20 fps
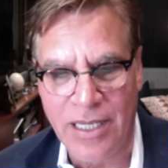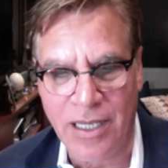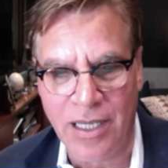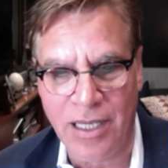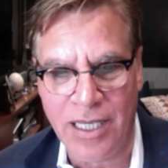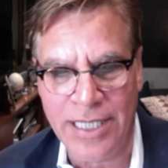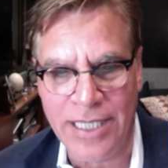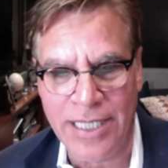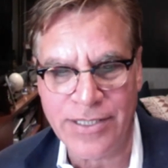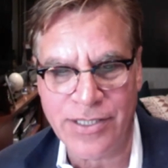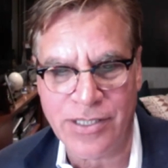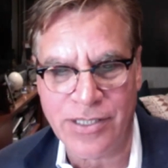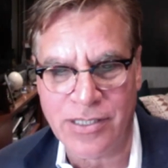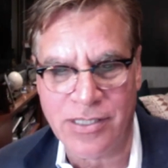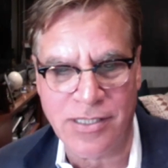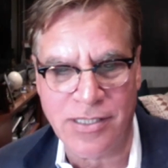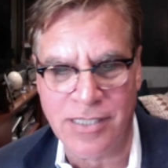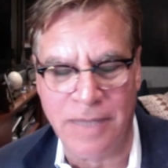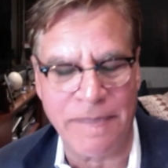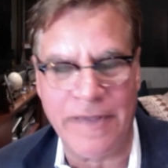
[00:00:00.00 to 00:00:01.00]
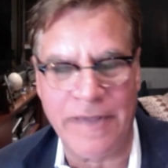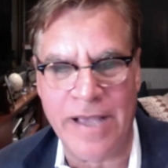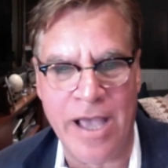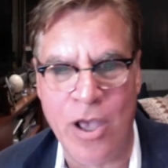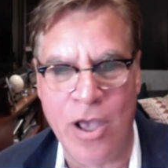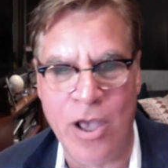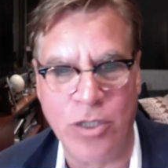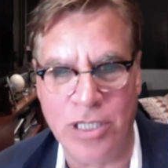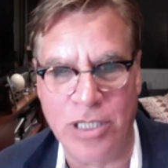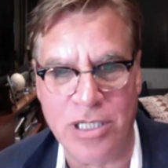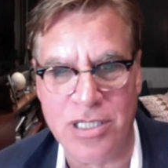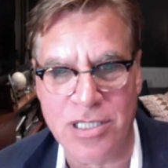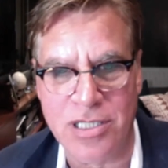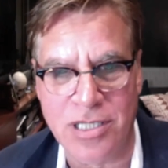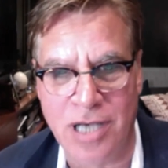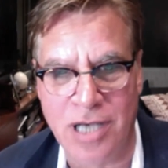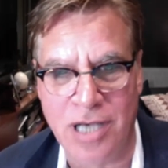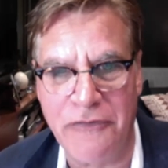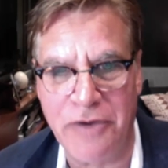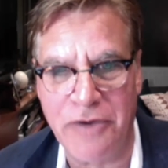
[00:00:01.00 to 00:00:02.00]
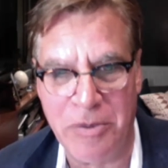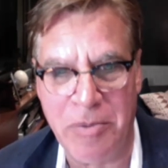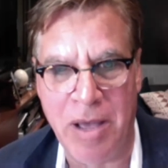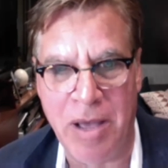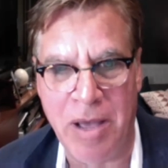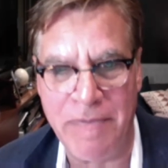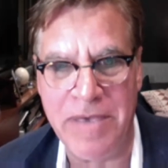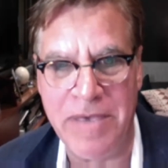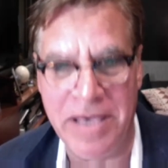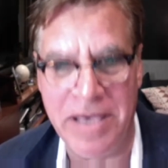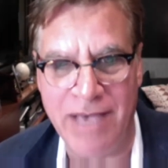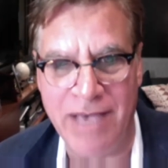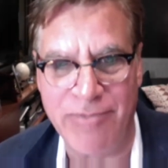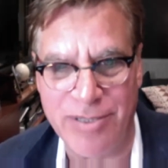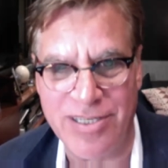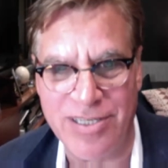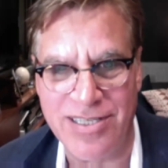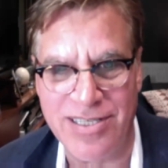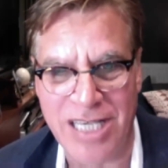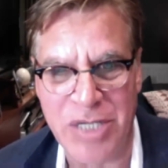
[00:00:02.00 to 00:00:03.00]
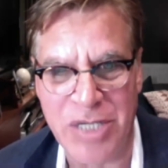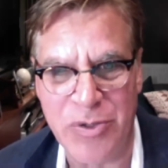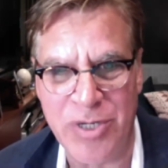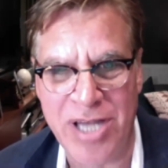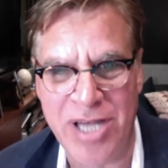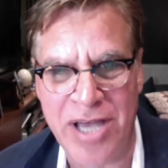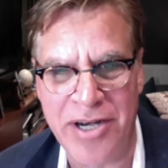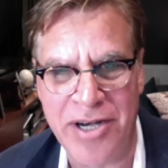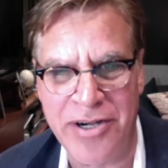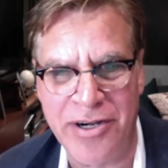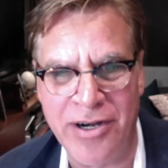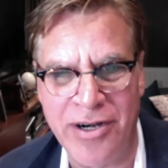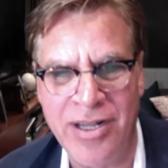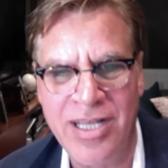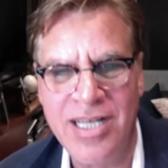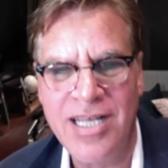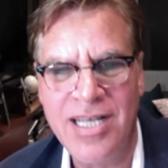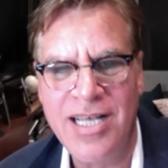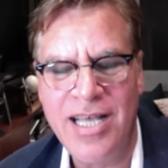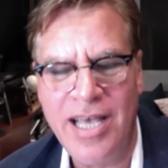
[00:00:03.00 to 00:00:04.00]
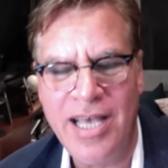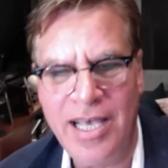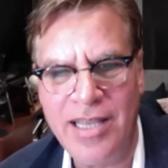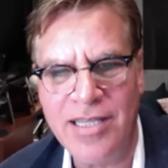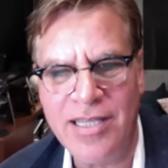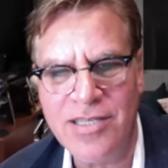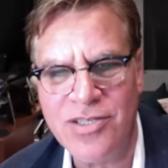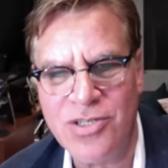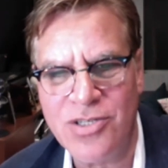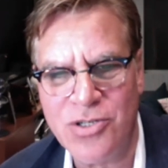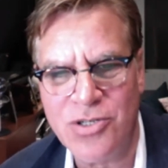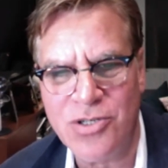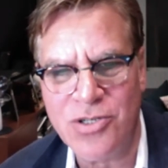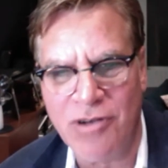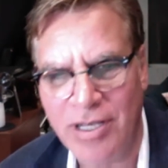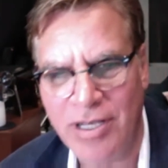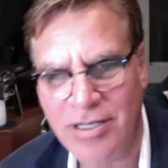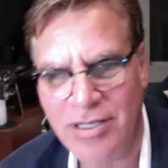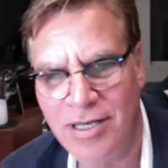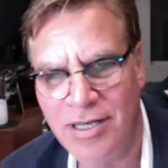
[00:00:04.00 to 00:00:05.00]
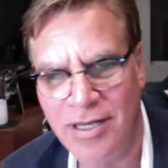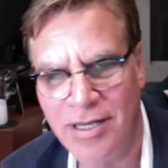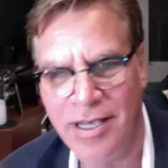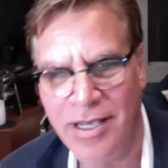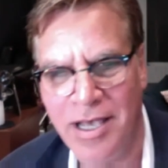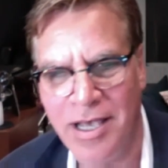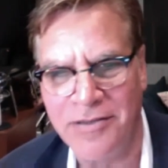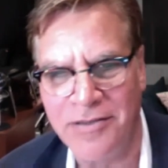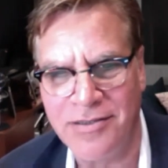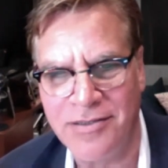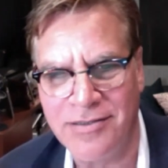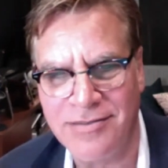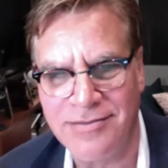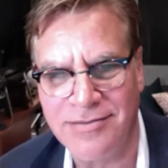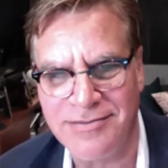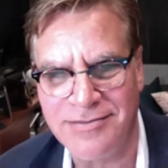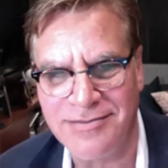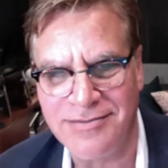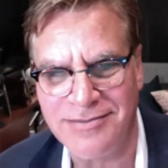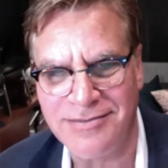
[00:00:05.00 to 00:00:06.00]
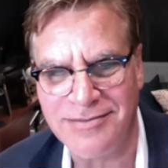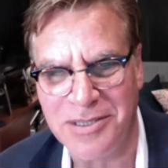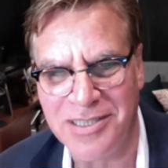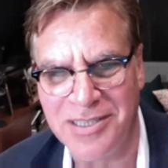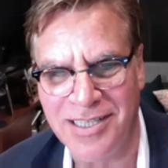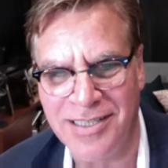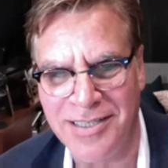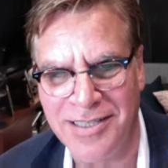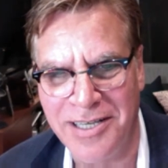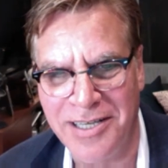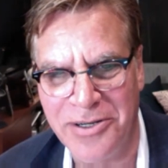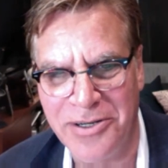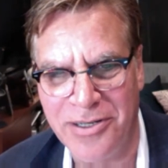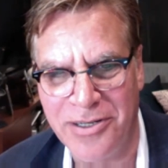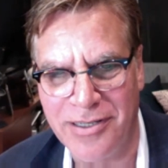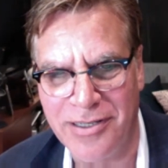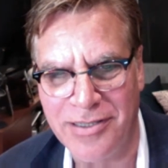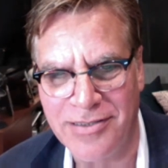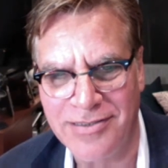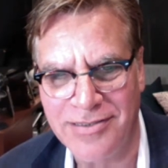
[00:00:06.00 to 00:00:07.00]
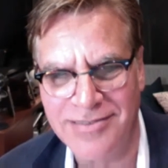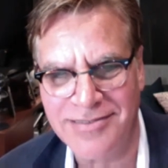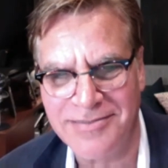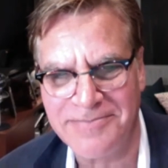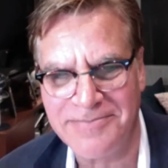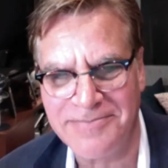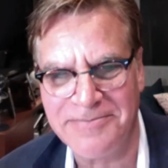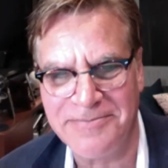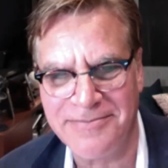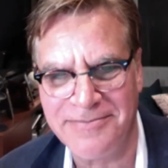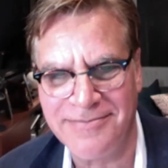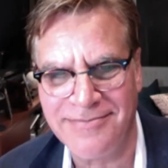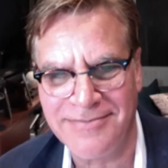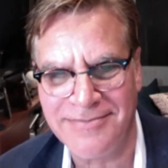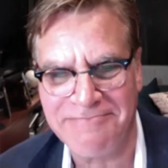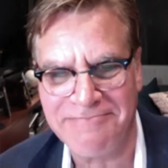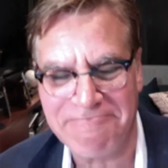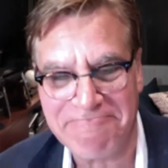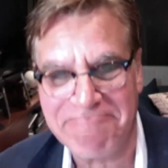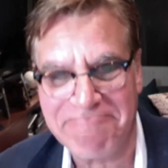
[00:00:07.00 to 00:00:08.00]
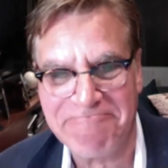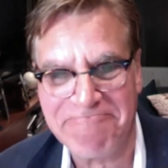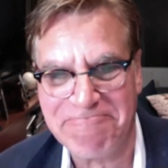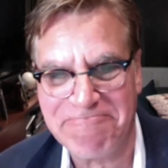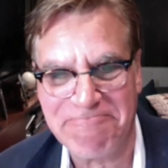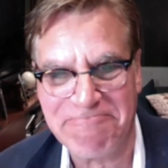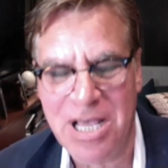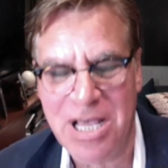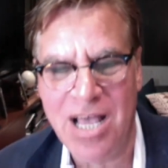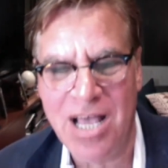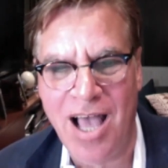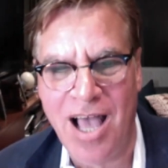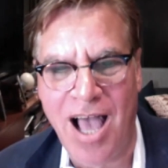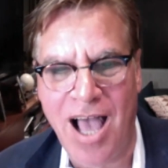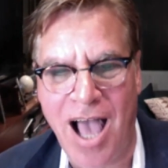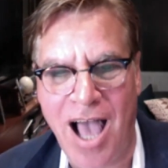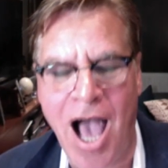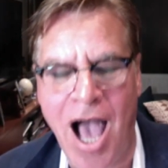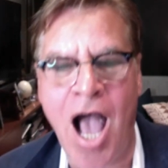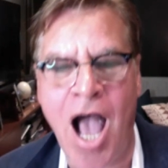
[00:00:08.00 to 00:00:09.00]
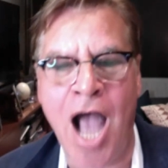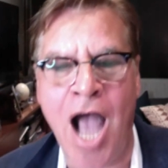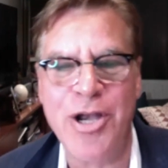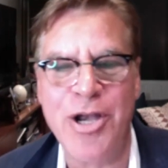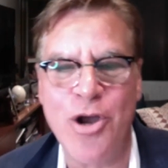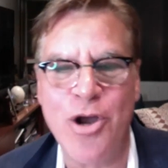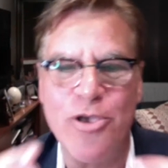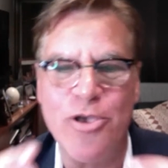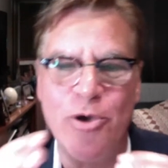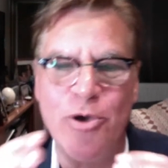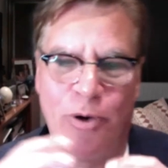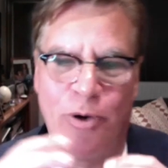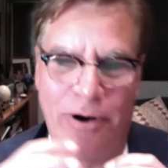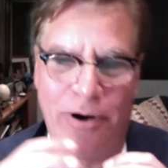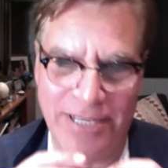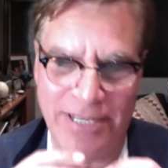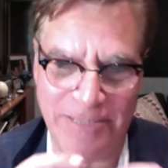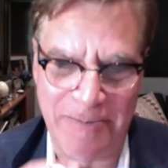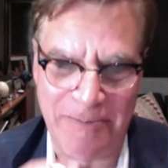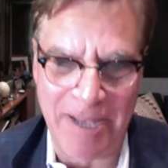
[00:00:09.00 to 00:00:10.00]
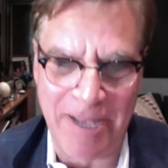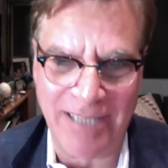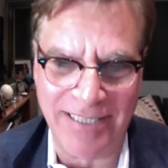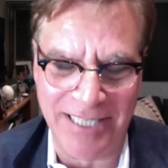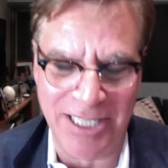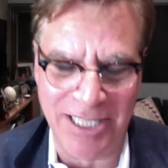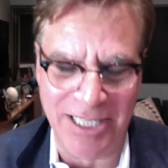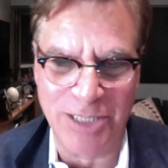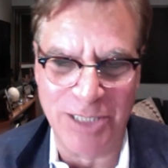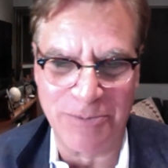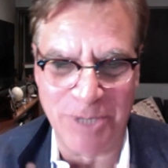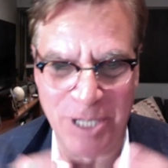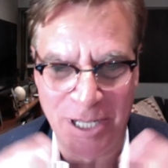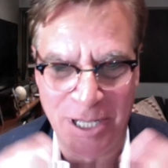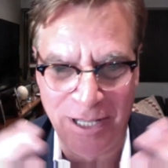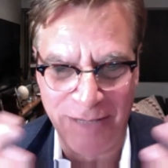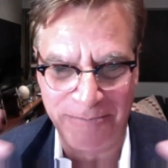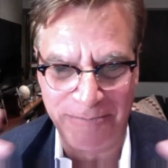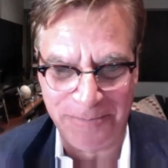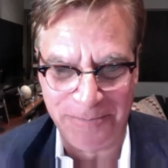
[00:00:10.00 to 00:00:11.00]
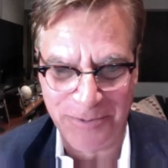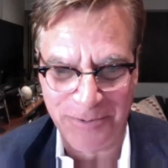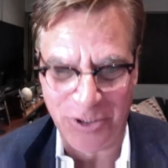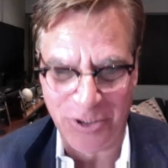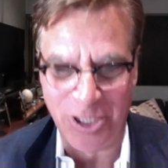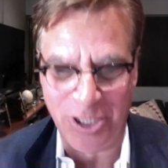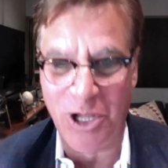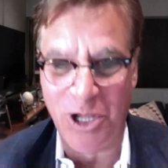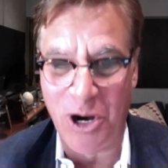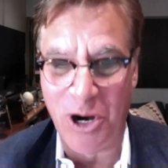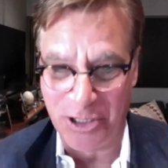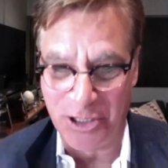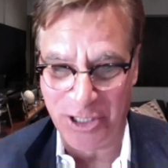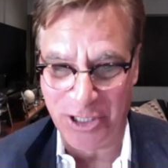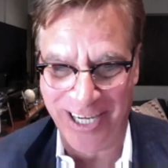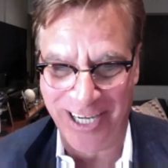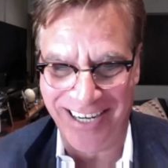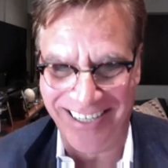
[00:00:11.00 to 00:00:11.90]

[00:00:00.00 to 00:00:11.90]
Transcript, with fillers: it's something I only discovered by being able to say to an editor, hey, let's try cutting out uh, a line early. Hmm. I, I, know you were expecting a, a sort of larger